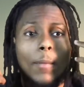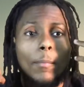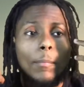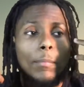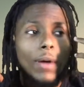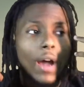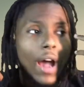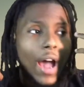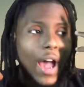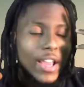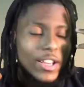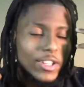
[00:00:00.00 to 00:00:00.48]

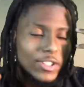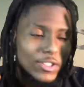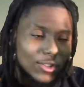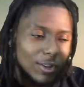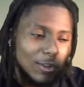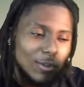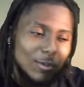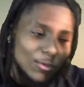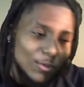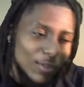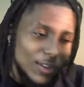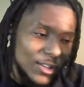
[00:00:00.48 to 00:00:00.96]
But I
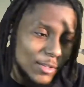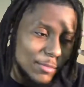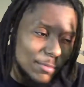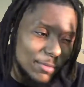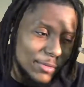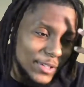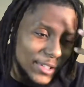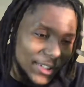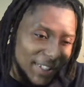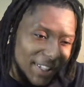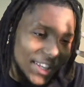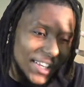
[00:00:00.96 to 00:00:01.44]
don't want to
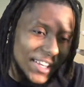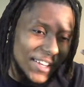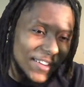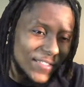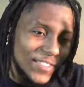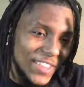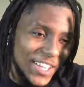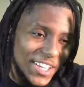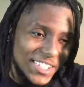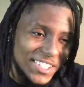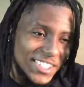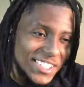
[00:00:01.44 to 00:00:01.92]
believe
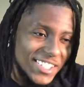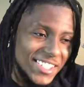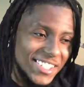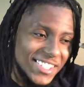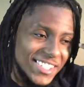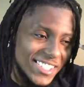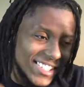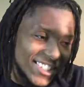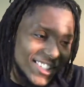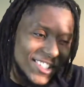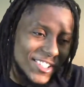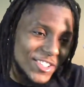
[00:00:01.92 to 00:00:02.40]
that she
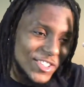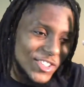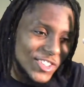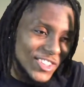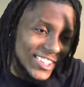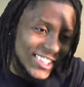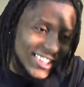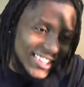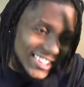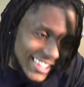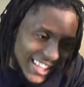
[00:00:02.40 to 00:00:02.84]
still